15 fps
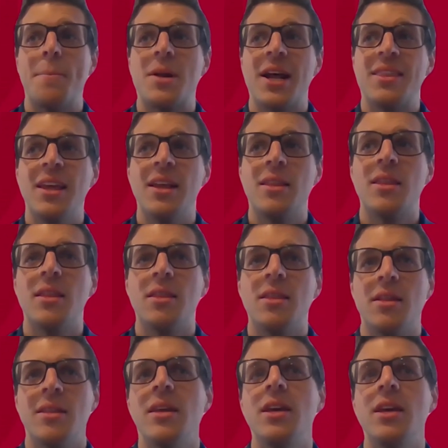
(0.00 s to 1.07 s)
I think the
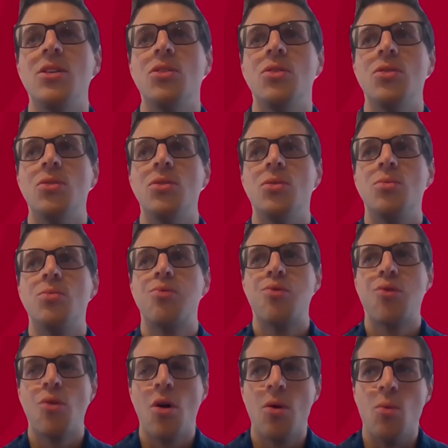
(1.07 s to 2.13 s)
thing
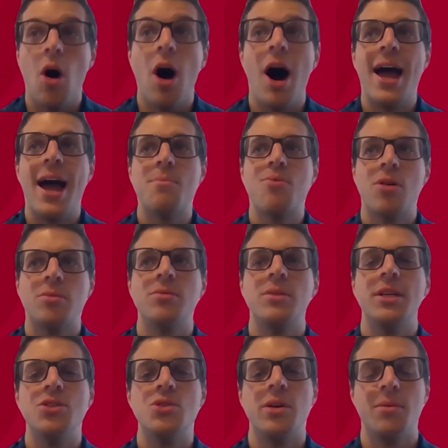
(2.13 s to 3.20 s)
I probably
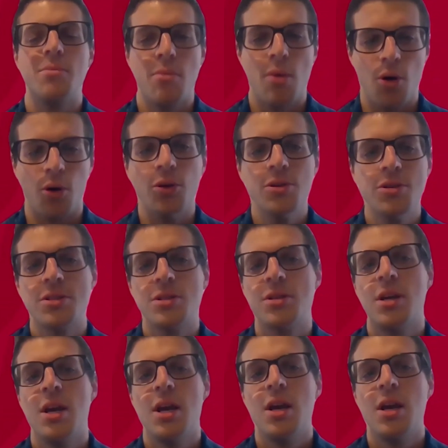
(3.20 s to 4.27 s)
enjoyed most
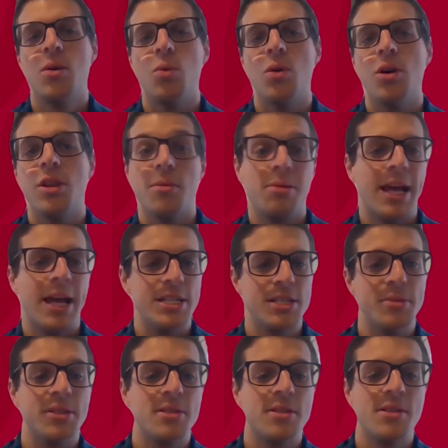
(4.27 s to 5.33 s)
were the
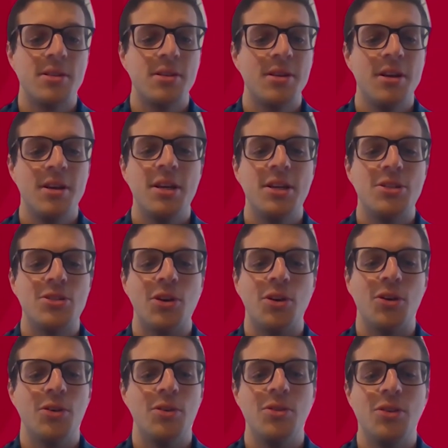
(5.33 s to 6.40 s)
placements.
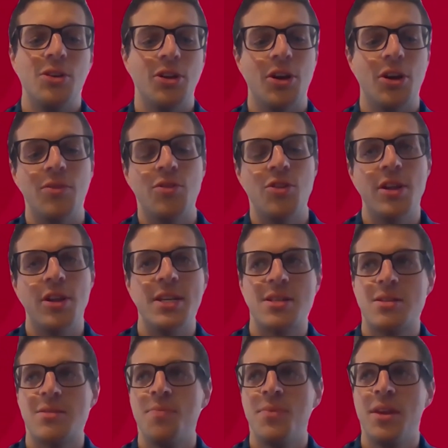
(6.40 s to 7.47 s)
So you've got
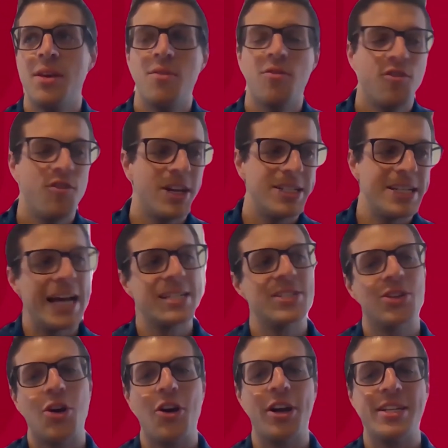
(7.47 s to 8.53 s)
this
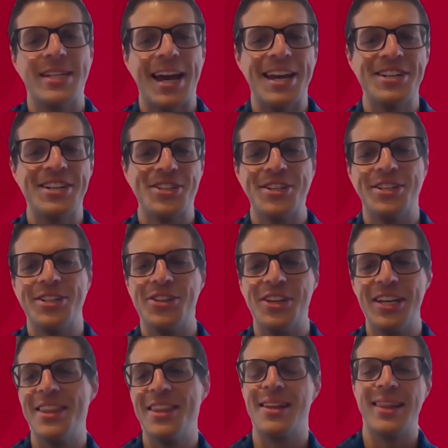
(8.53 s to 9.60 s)
fantastic orientation. You're
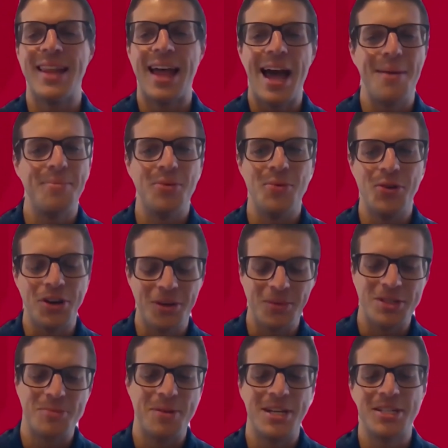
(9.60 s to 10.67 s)
in the lab, you're working with
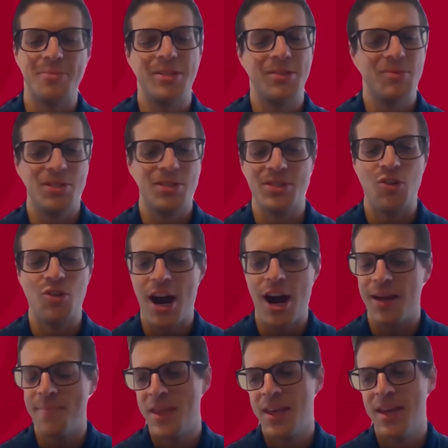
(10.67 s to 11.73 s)
specimens, which is
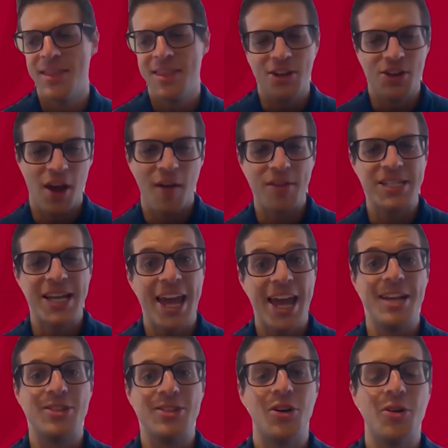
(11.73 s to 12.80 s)
great. Then you have this
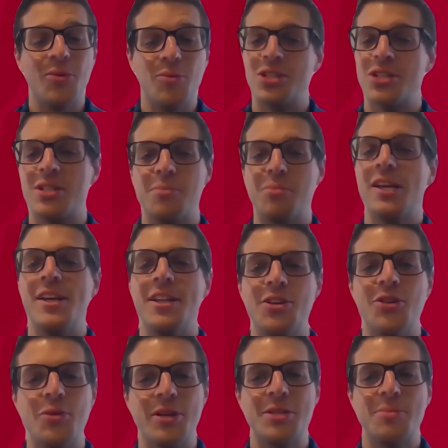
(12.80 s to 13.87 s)
hands-on, which is a completely
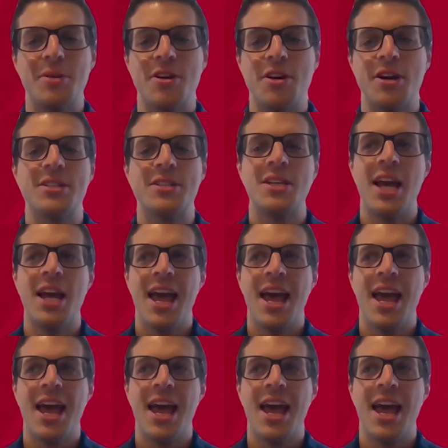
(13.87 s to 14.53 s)
new experience.